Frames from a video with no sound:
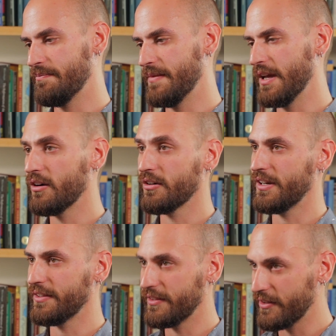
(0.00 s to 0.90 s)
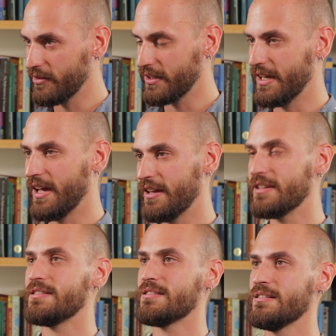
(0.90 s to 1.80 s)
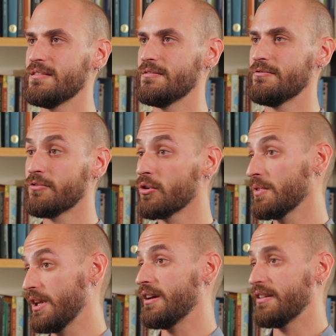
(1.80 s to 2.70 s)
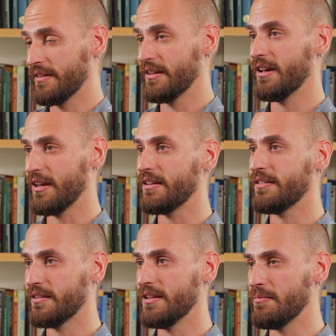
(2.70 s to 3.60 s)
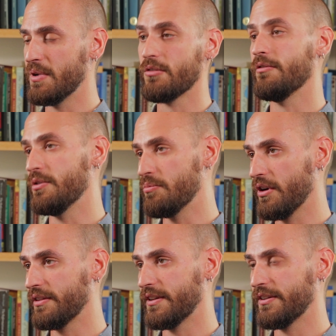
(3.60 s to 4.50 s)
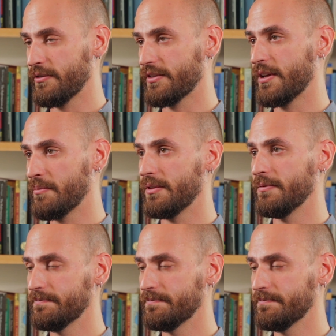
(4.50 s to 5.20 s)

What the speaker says: they aren't necessarily as formalized as the peer review process, for example.